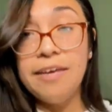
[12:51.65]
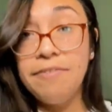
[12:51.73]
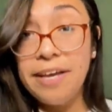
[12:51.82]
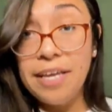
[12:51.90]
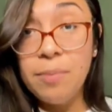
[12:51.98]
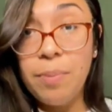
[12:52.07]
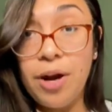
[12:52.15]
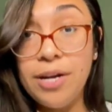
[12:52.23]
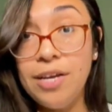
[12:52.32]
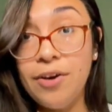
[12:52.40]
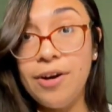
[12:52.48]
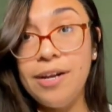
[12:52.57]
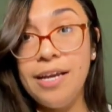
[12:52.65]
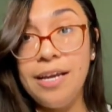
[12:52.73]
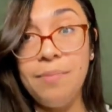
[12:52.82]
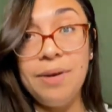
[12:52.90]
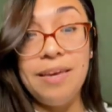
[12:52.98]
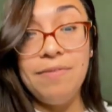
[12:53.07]
If I can bodyguard
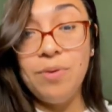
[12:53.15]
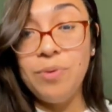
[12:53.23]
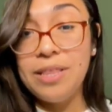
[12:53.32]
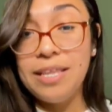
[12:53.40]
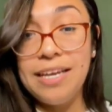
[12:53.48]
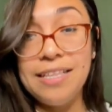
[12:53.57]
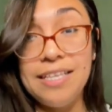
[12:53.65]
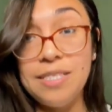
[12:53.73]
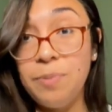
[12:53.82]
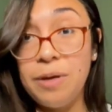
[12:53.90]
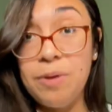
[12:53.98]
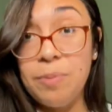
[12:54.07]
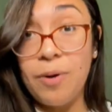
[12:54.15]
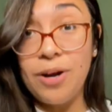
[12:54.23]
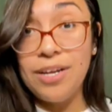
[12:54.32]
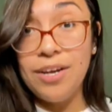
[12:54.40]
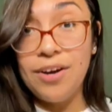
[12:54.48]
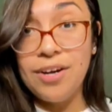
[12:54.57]
him, even with like these baby
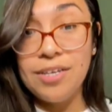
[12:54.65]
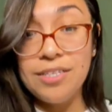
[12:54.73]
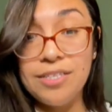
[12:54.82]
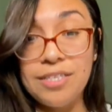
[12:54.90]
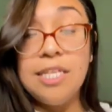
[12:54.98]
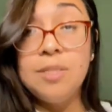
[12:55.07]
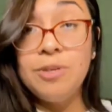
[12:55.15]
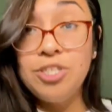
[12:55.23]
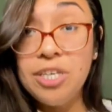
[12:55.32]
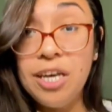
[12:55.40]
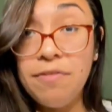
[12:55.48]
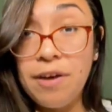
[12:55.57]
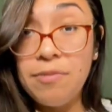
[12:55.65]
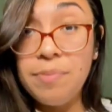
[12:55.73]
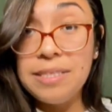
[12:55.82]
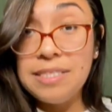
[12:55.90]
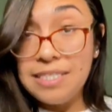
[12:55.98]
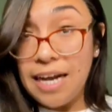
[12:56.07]
bodyguards, especially if I've
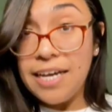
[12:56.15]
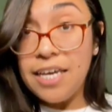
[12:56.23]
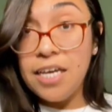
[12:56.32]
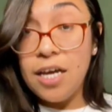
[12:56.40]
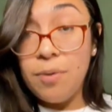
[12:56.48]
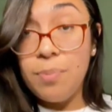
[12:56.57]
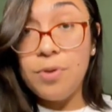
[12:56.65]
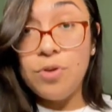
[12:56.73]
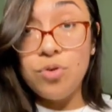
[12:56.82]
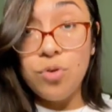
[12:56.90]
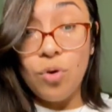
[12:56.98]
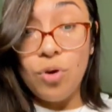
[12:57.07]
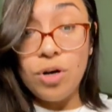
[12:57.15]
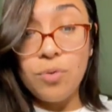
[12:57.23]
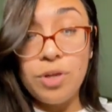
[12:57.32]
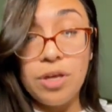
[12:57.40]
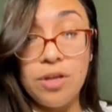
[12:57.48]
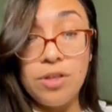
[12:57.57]
been stacking up lore
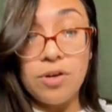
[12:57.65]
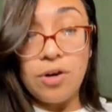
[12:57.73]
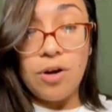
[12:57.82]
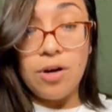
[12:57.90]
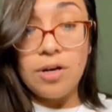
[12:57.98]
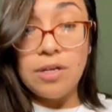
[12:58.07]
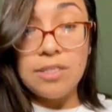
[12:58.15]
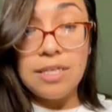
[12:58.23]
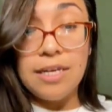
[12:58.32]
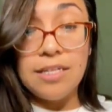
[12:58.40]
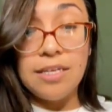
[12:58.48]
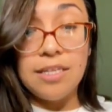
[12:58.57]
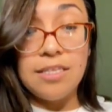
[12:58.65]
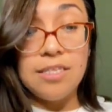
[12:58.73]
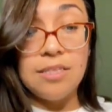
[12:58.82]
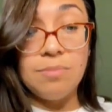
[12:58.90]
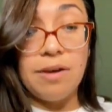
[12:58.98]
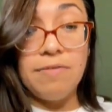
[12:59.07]
with other cards like the This
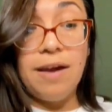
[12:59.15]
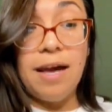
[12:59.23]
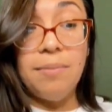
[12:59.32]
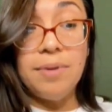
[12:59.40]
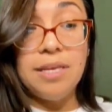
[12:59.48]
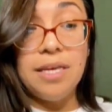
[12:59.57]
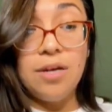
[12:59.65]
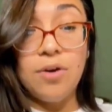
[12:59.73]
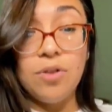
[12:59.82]
Is My Family or the